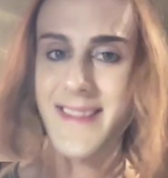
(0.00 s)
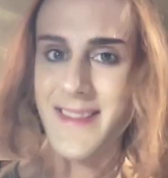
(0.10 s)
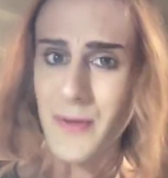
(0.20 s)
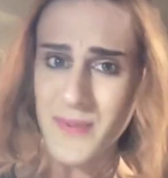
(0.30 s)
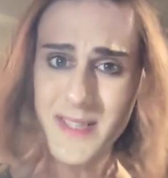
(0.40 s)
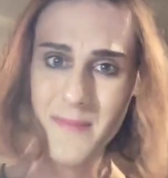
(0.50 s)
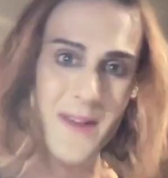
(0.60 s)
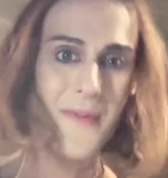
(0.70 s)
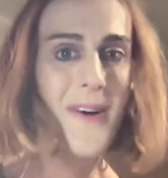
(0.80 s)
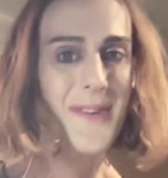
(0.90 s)
there was
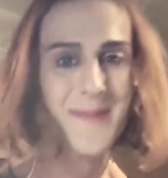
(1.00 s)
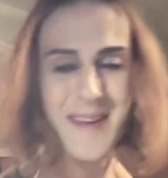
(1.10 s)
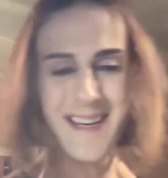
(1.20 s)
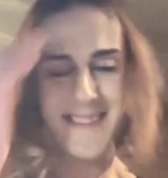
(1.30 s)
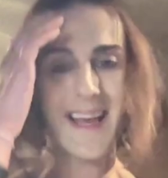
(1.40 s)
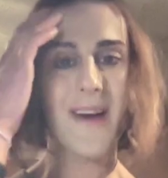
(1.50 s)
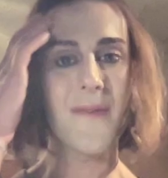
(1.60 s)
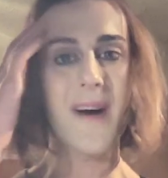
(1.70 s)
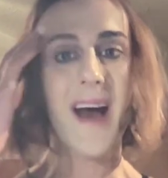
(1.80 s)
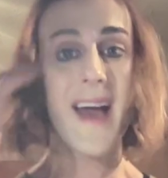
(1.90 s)
something wrong with me, because I
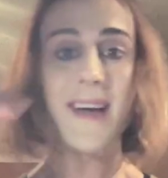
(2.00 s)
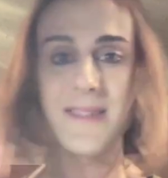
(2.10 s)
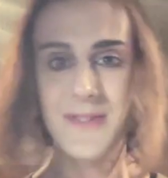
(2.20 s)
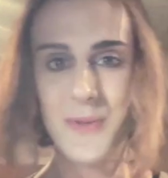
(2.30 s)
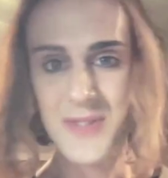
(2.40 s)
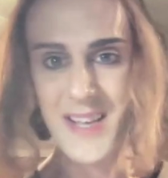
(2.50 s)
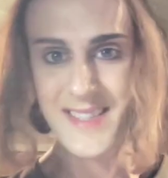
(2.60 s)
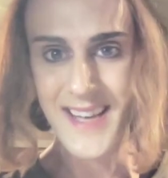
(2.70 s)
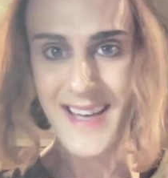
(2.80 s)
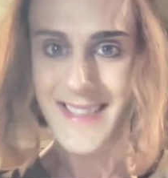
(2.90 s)
had social
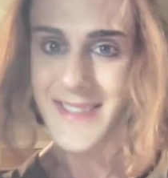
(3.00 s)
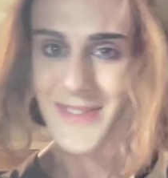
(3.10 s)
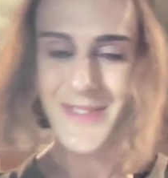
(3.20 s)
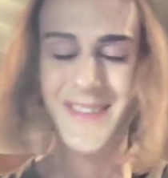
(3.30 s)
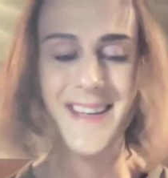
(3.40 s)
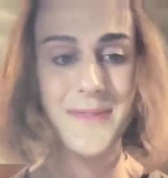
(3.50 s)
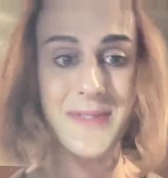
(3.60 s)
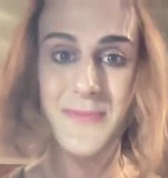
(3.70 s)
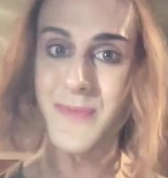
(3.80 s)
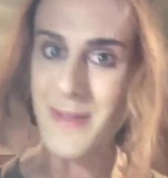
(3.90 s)
anxiety too, and it
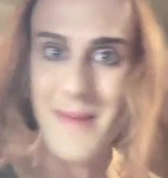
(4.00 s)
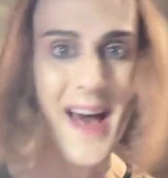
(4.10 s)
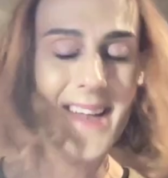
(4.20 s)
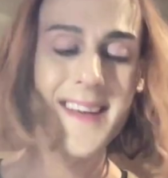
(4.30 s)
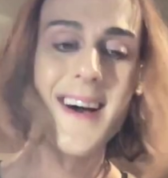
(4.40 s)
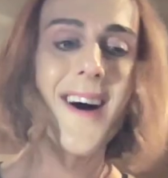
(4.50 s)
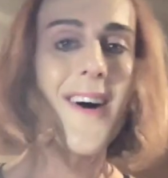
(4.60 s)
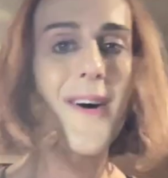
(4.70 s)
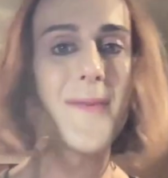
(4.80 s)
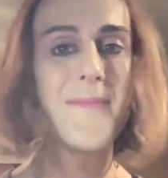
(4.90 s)
was really bad.
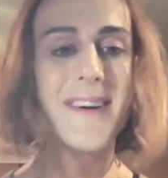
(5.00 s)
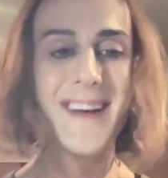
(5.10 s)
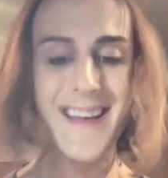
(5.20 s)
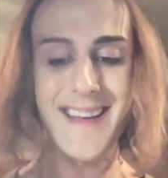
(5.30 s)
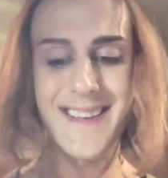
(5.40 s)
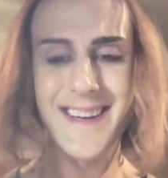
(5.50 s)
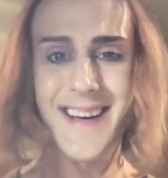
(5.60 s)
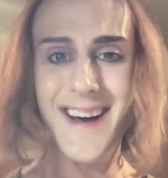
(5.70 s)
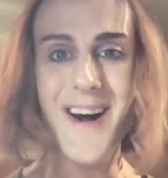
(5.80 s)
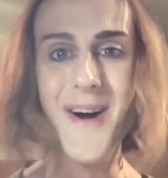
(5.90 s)
And
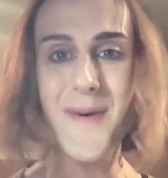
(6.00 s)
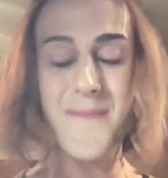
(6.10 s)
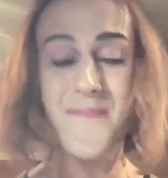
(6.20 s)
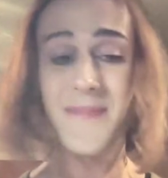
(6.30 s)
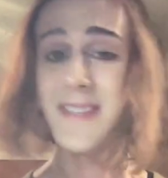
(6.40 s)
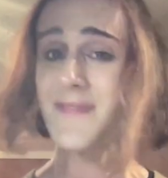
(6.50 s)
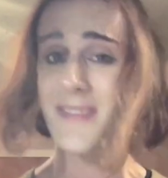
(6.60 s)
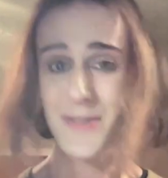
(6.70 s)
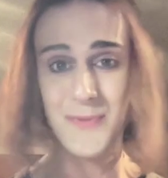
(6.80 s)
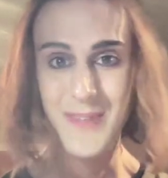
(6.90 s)
this
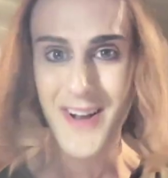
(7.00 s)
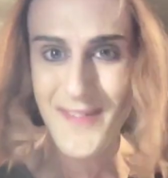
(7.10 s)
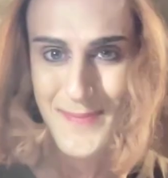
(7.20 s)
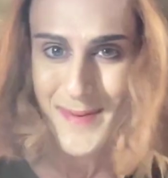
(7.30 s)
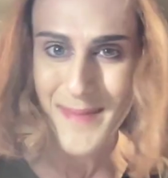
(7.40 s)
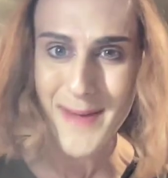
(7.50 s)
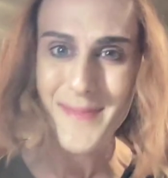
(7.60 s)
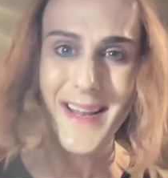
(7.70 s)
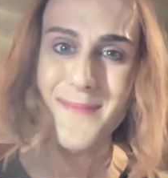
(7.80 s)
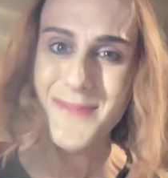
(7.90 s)
video is really hard for me to make,
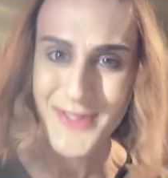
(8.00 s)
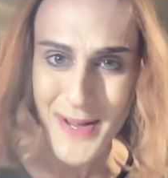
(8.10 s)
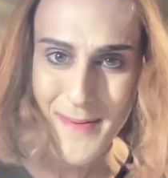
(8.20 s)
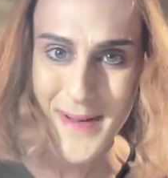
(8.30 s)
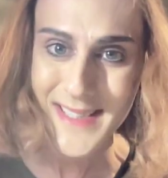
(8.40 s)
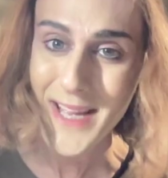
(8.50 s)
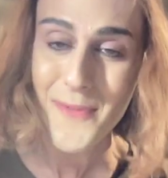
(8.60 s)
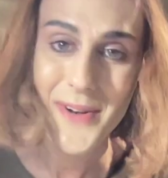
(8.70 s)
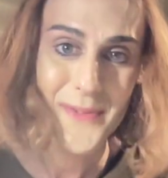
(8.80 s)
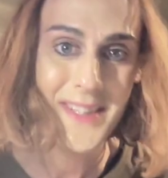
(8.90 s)
but I'm trying my best. I
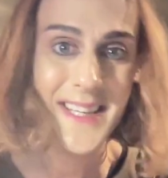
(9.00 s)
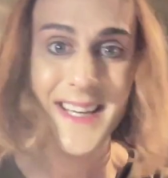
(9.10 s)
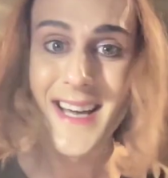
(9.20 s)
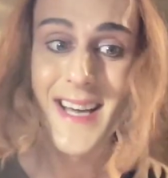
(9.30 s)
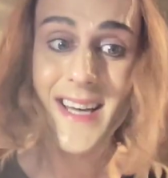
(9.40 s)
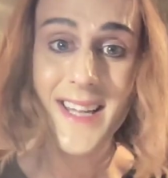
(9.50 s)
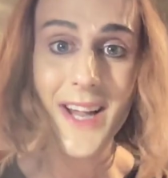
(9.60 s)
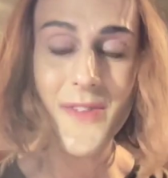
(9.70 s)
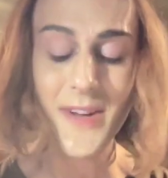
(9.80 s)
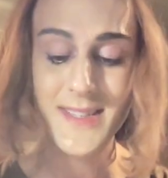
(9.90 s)
want to really get it
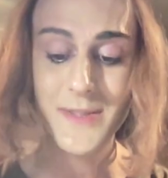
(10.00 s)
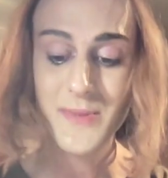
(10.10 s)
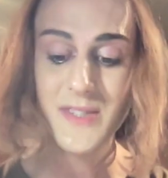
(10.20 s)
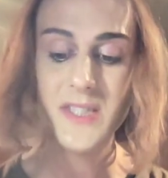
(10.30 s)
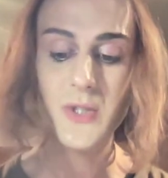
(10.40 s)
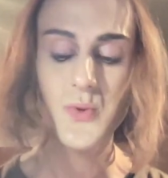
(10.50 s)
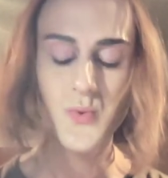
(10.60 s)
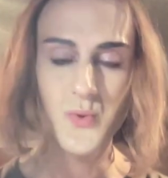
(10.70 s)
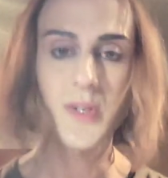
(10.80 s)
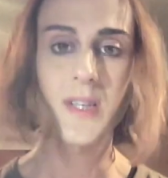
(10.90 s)
out there, as it was just
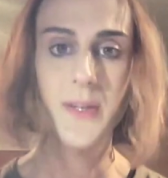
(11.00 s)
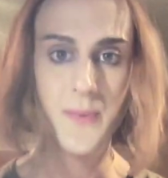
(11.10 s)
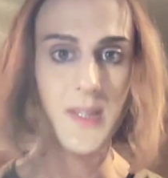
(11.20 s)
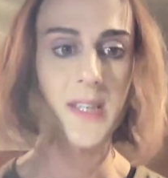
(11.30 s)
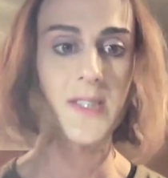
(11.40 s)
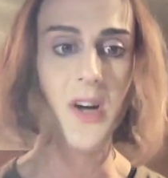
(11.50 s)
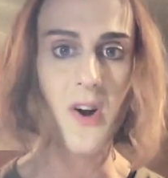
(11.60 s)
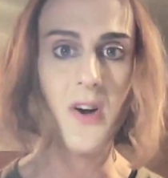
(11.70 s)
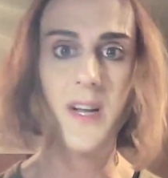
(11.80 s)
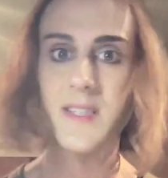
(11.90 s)
really, really
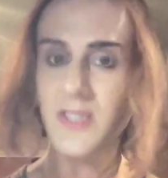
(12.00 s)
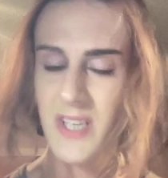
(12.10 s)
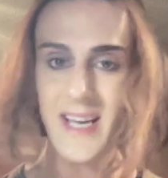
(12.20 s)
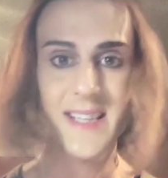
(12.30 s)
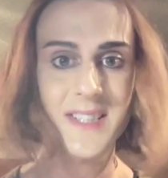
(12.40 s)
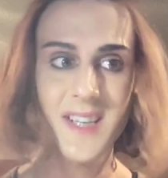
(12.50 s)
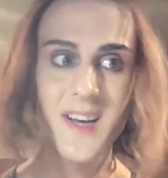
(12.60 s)
hard as a kid.